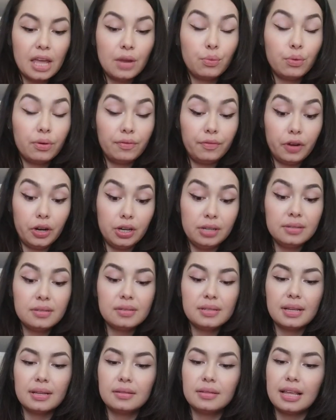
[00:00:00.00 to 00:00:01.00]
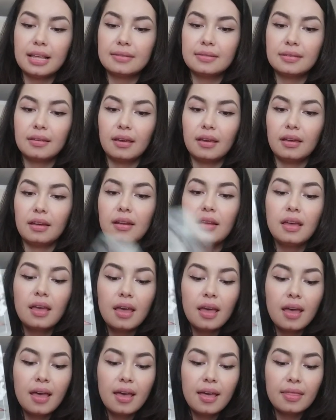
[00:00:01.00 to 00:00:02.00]
in reverse. That's good.
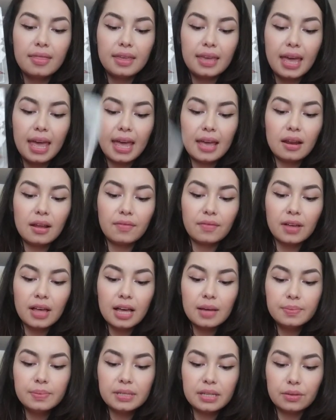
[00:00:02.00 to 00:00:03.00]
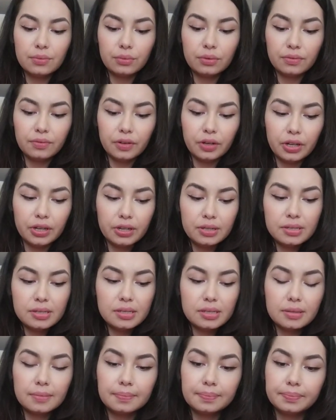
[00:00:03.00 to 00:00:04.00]
The 8 of Cups in
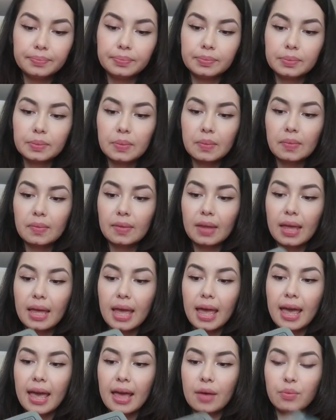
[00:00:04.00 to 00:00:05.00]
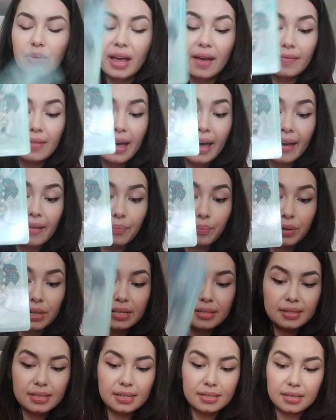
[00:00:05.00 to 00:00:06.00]
reverse. And we have the High
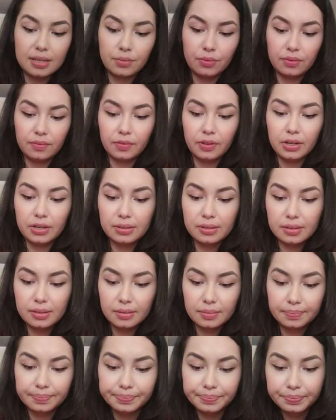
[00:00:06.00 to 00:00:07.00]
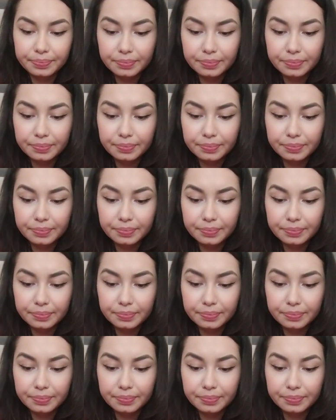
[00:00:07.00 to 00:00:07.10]
Priestess in reverse.